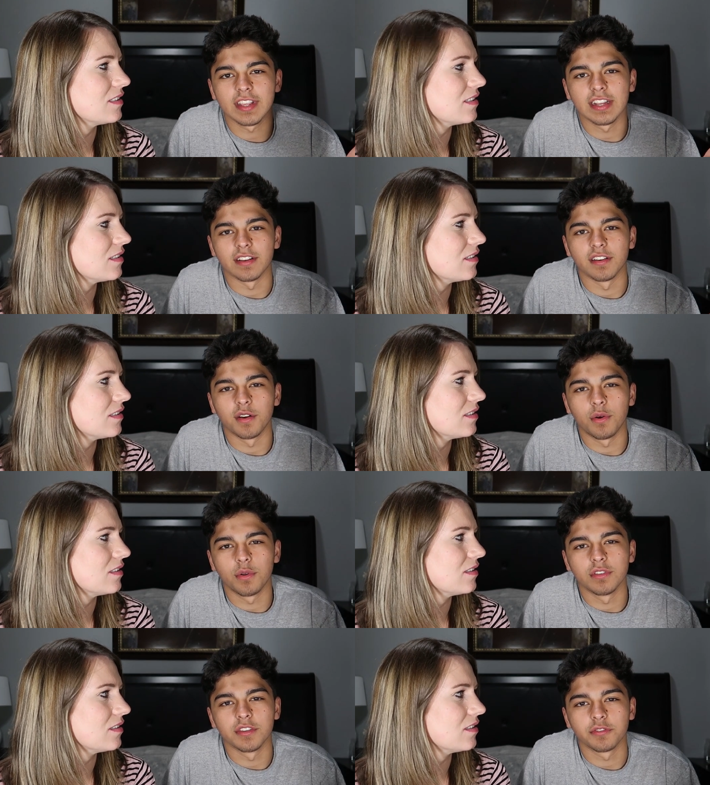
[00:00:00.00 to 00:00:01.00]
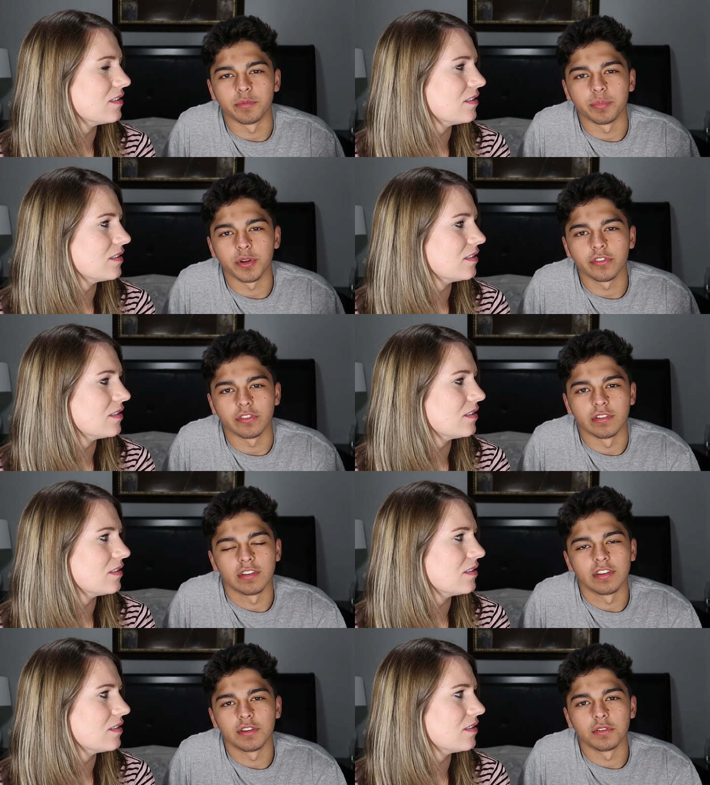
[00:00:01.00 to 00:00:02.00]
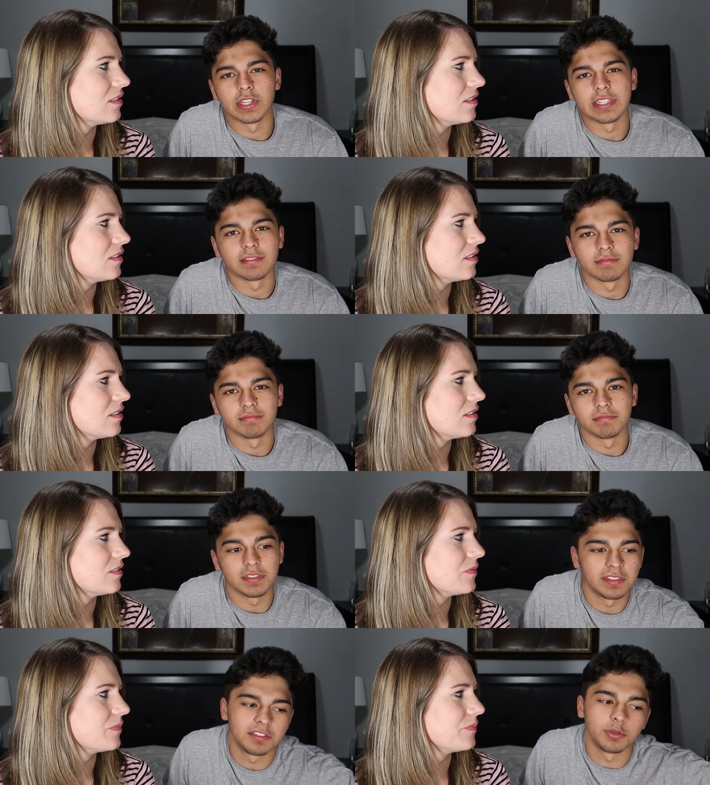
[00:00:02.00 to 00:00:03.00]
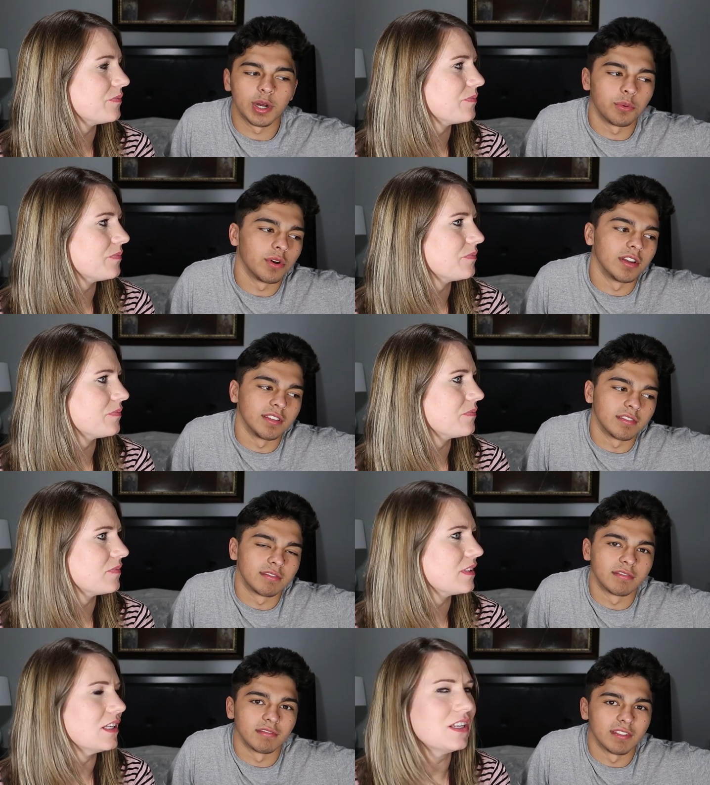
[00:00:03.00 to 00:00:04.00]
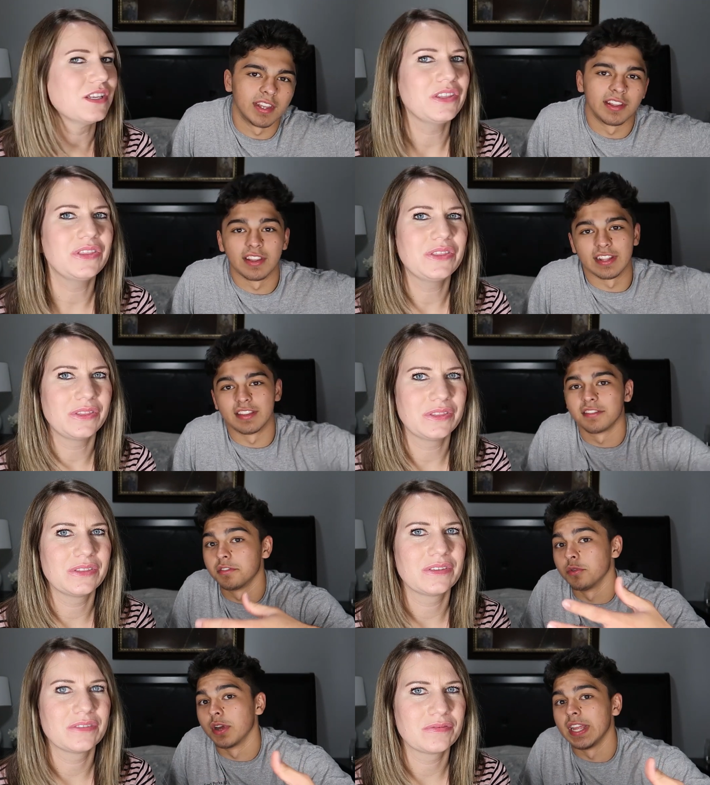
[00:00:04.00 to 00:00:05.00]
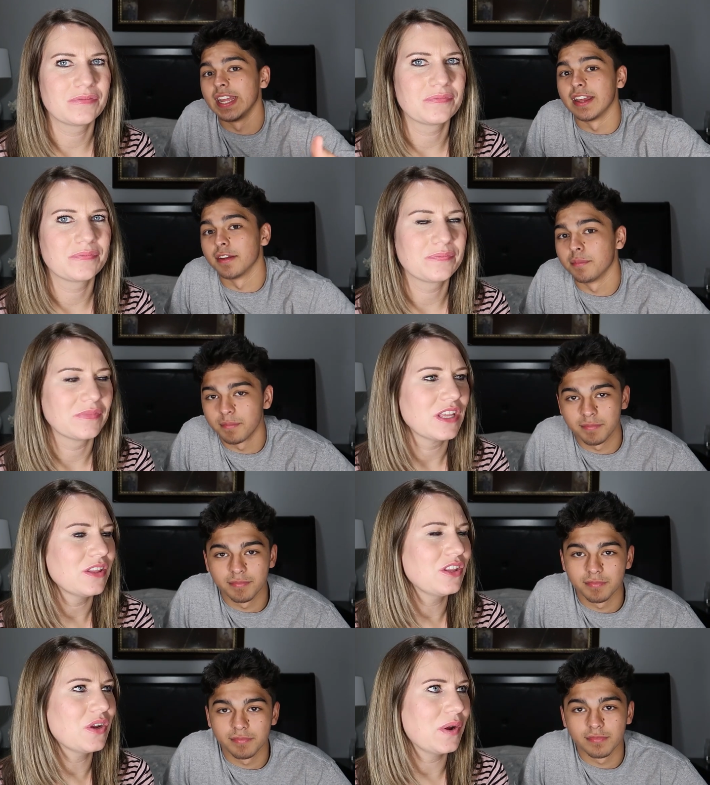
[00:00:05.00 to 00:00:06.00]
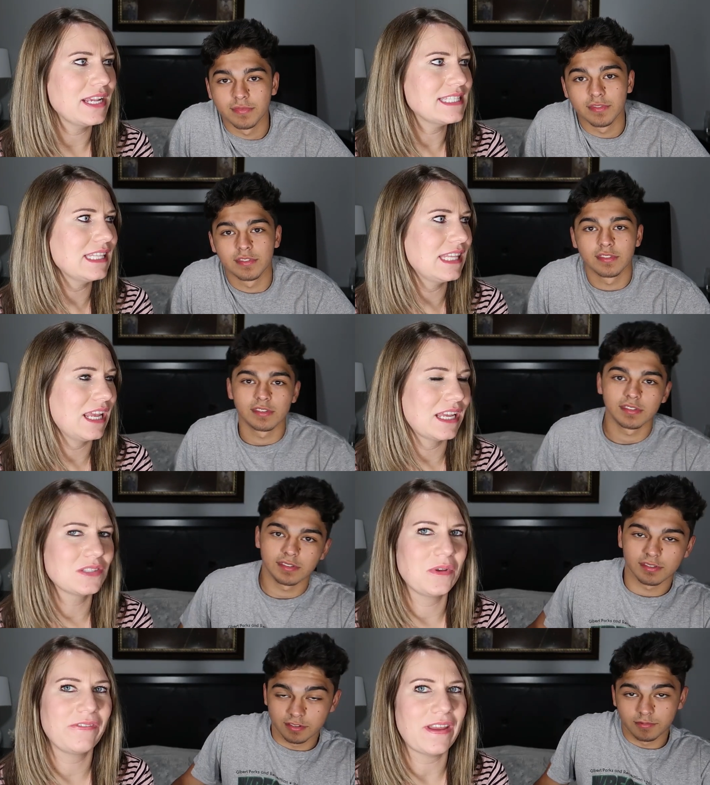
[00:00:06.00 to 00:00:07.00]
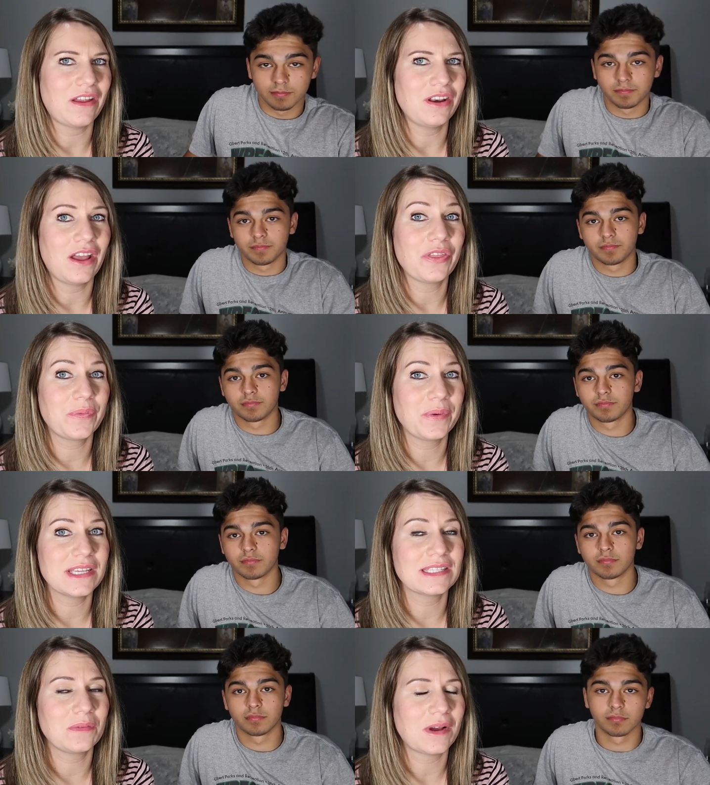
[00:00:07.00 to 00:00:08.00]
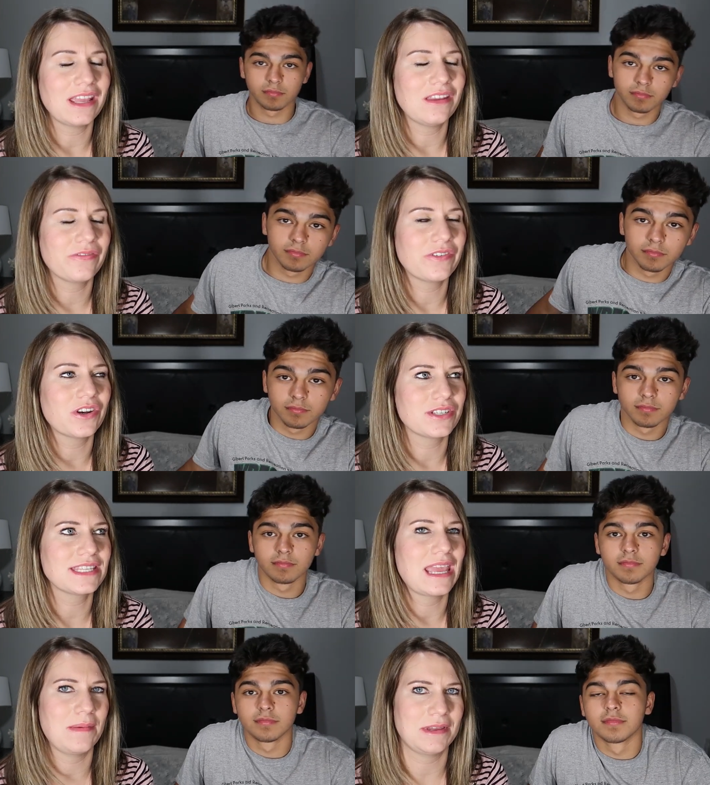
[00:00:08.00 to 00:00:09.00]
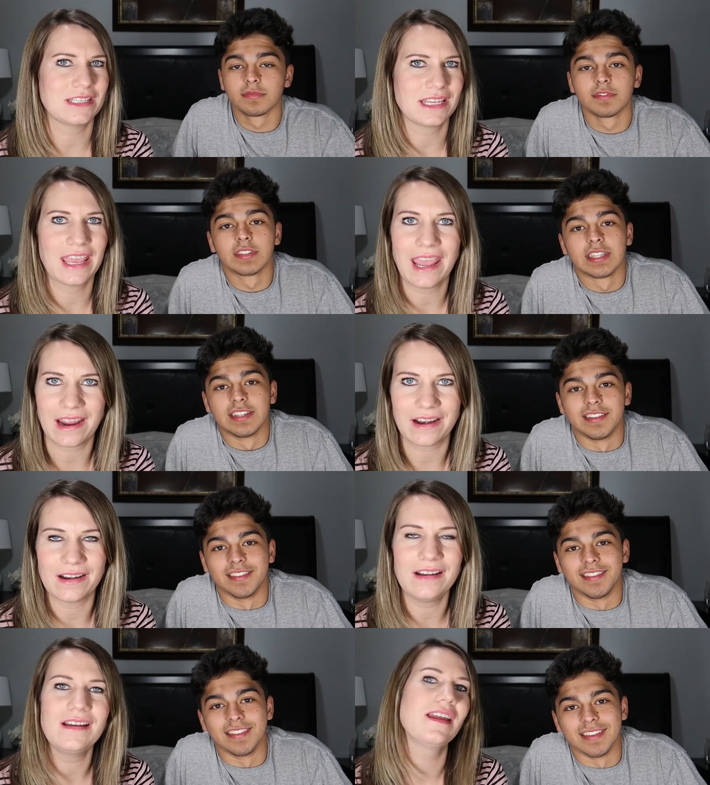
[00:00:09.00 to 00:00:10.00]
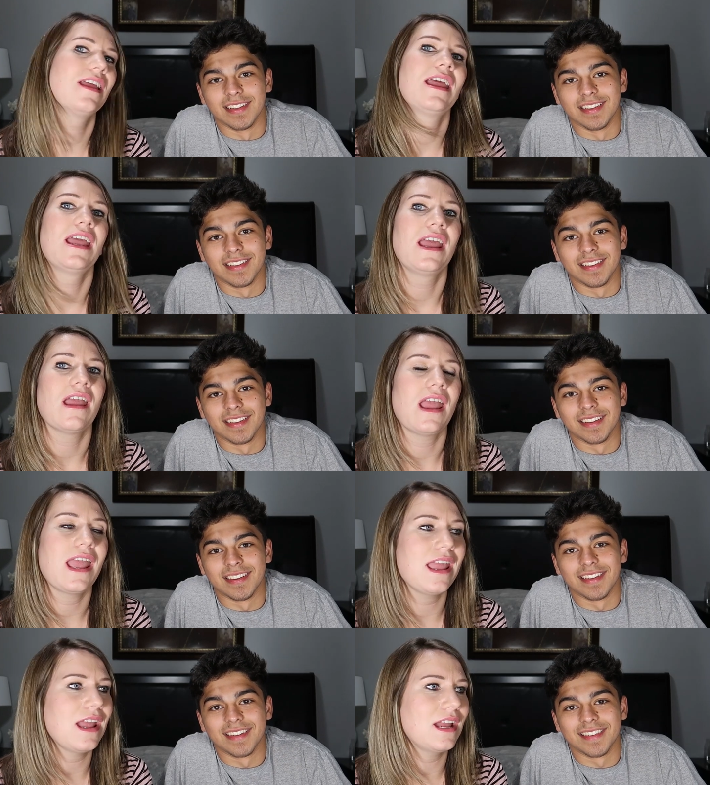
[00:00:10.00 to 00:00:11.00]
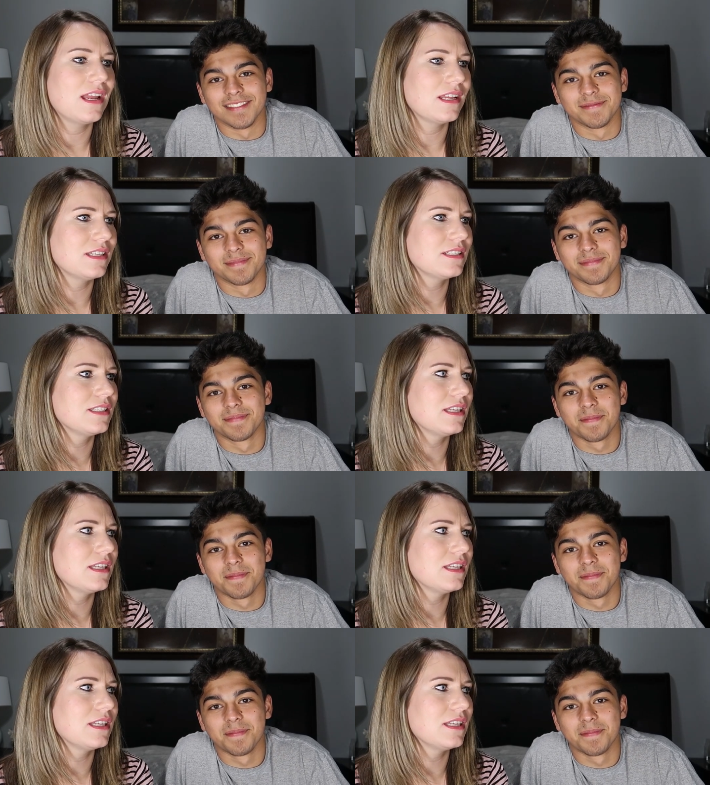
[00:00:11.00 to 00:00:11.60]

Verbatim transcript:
Speaker 1: like a whole different person, you know? Like this is who I was and like this is who I am.
Speaker 2: The crazy thing is we found out the reason why he first came into care. Yeah. And